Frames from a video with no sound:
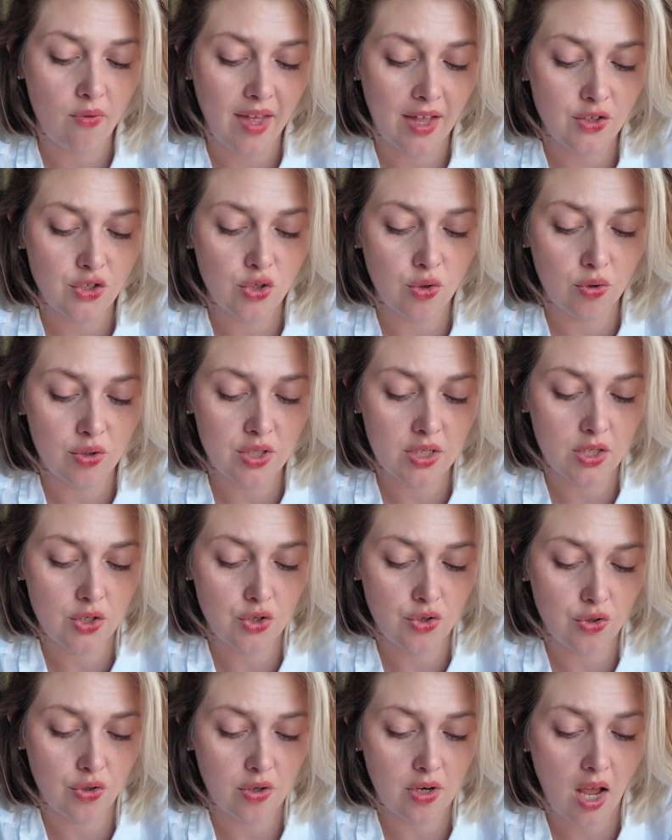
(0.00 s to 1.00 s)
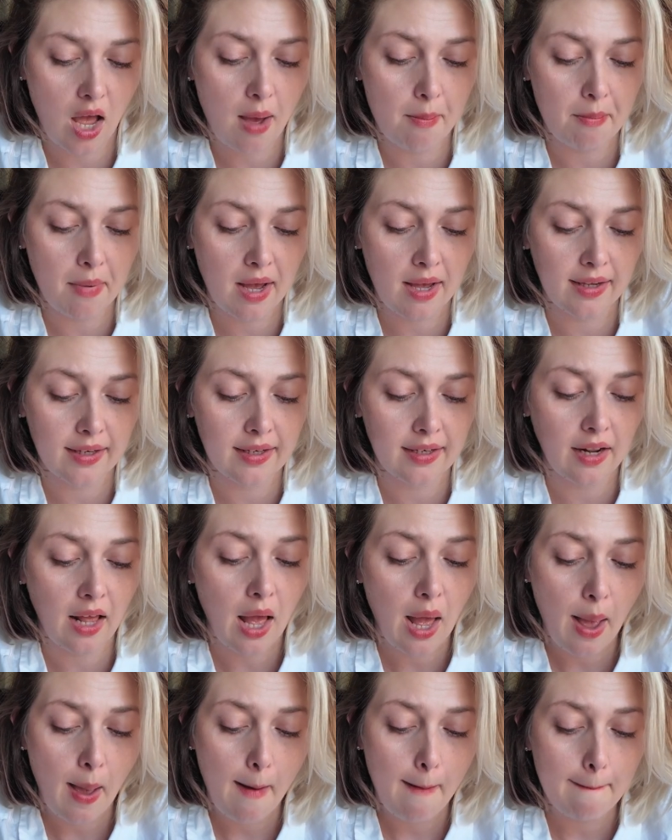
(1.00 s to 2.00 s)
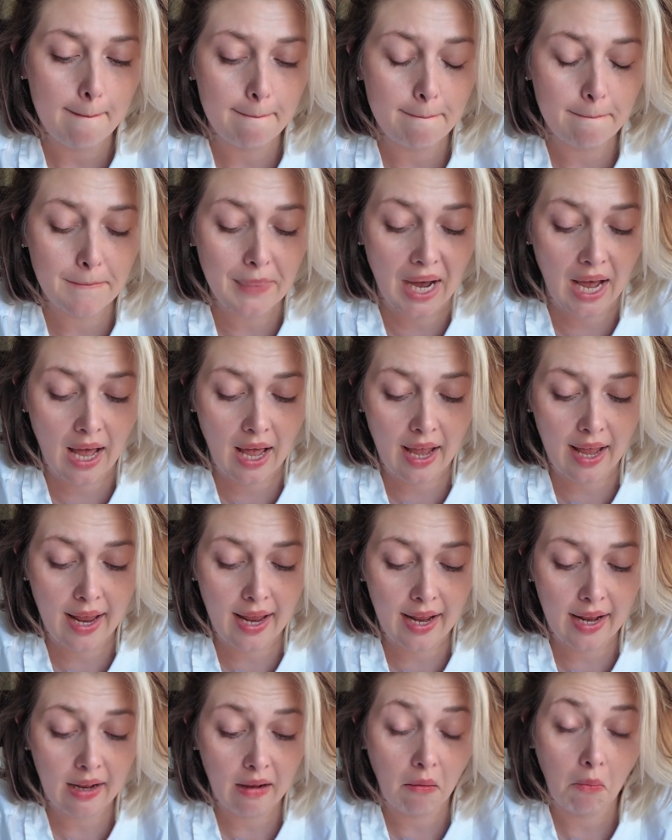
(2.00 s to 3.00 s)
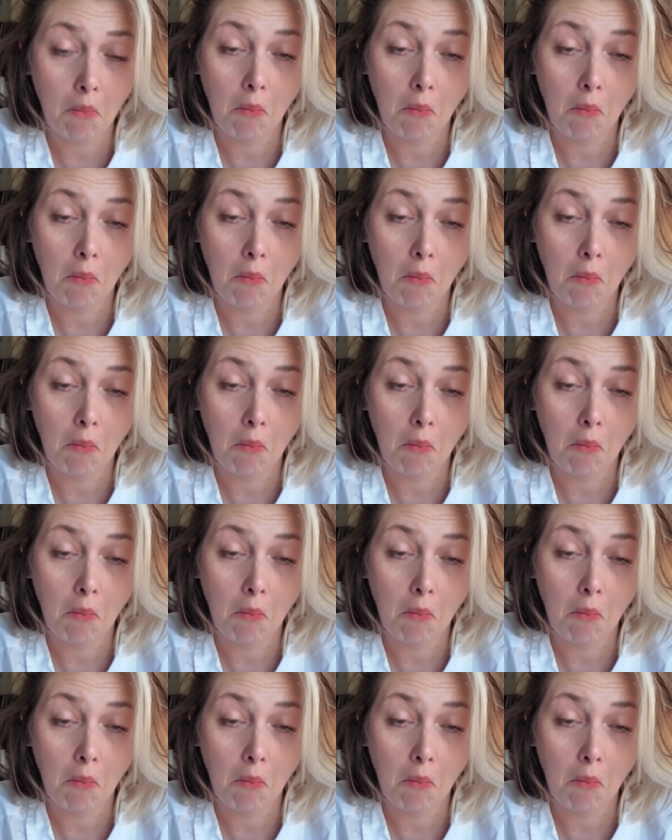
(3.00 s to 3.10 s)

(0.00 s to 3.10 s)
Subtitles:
That's your sister, not mine. Bye.